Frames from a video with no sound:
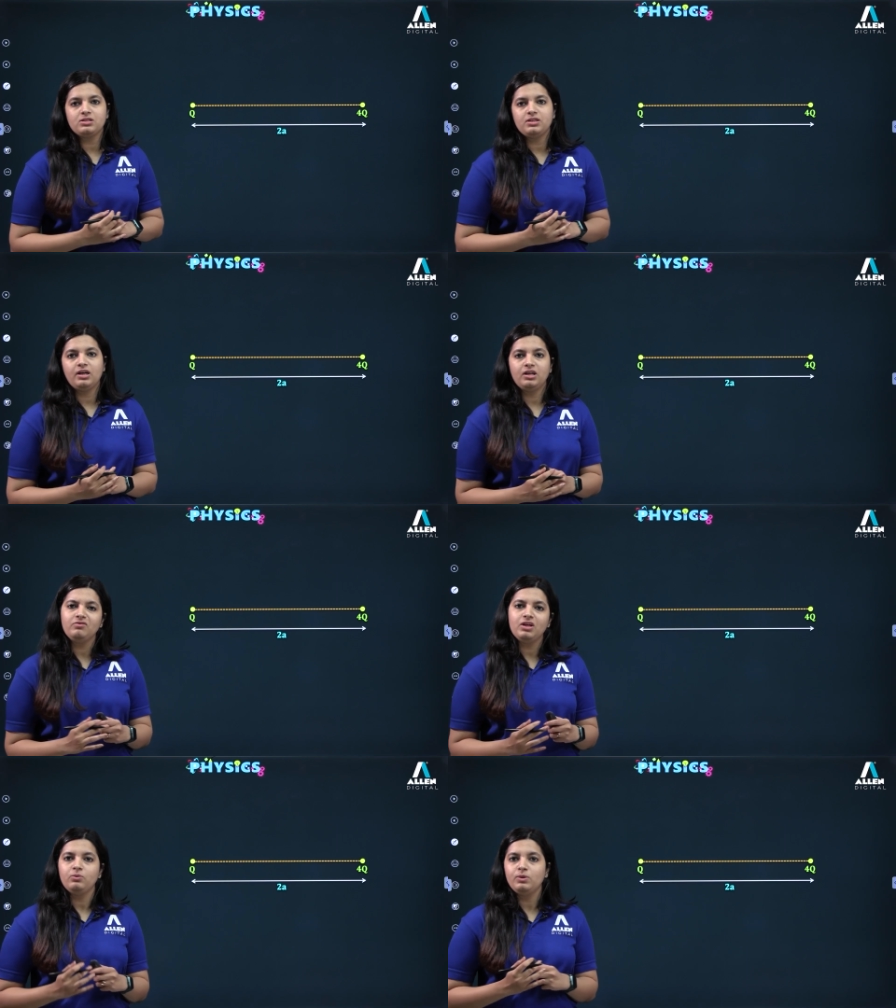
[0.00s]
is negative,
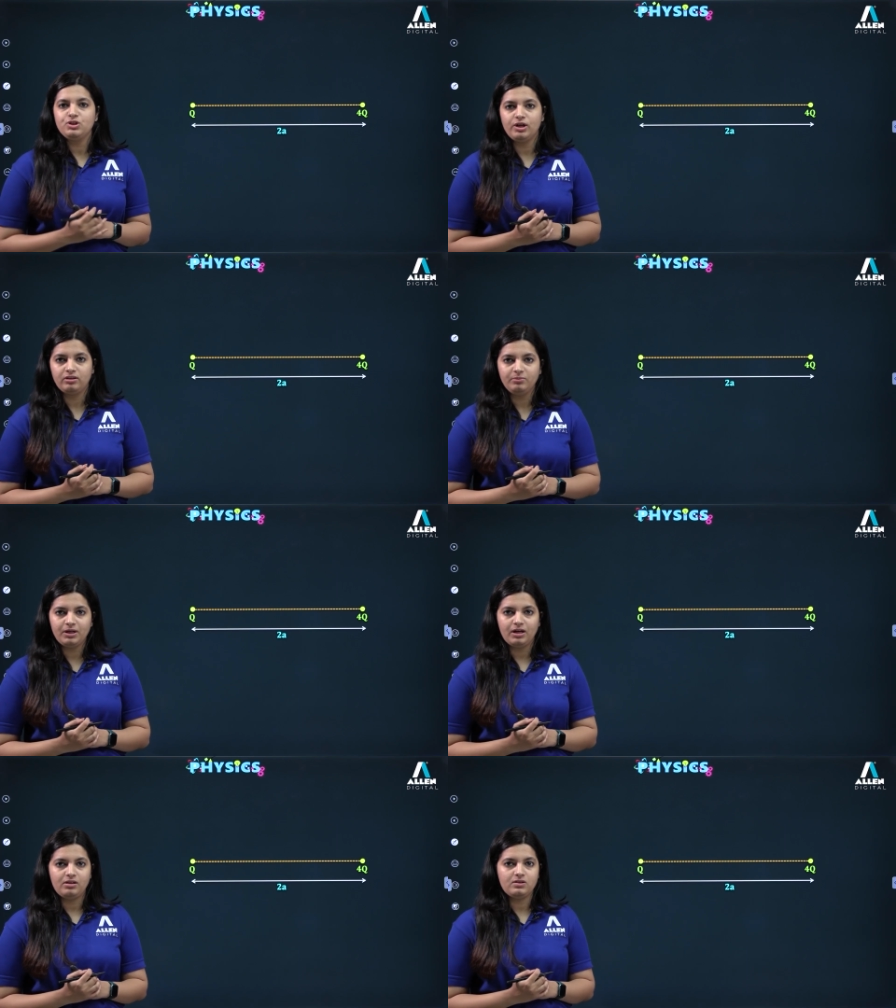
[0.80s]
then we'll check the
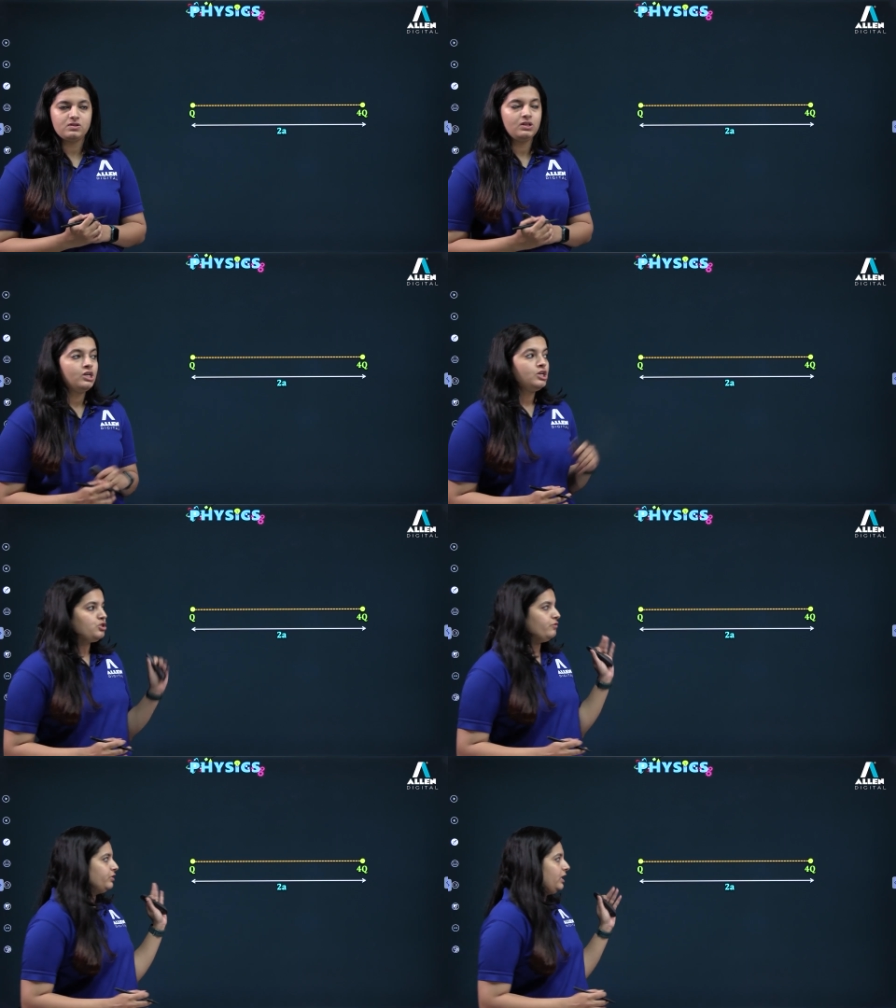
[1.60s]
mechanics.
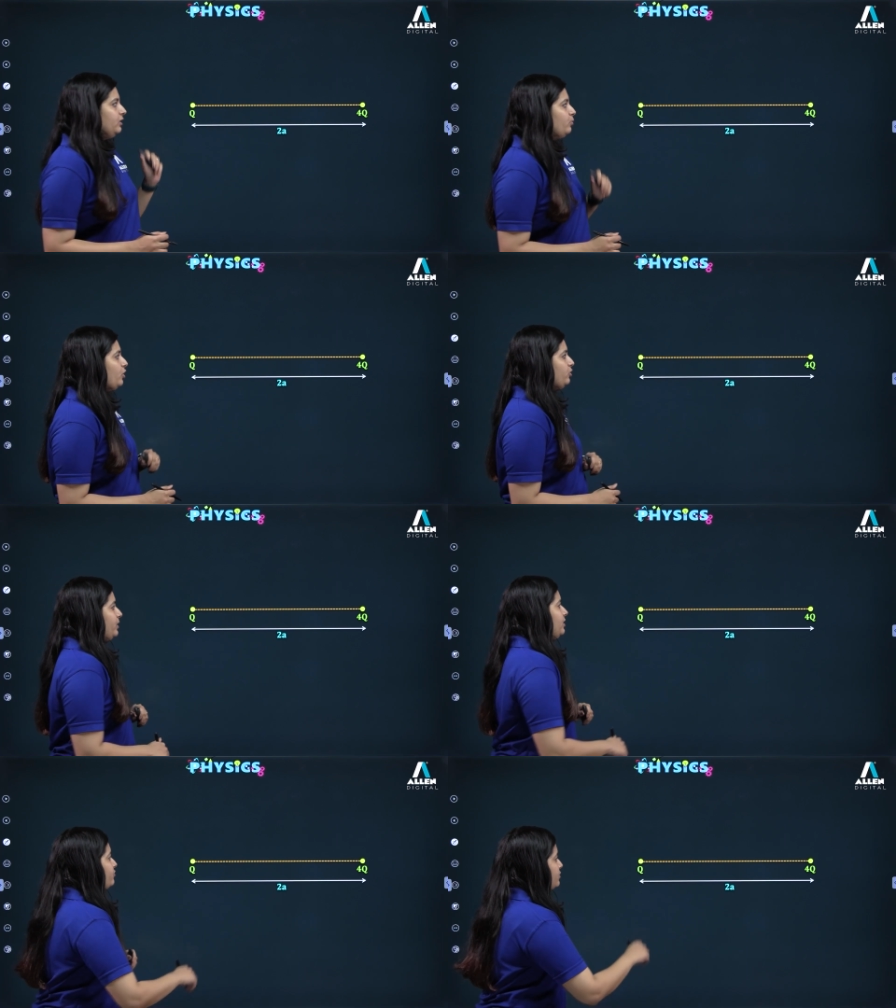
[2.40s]
So for that, what we'll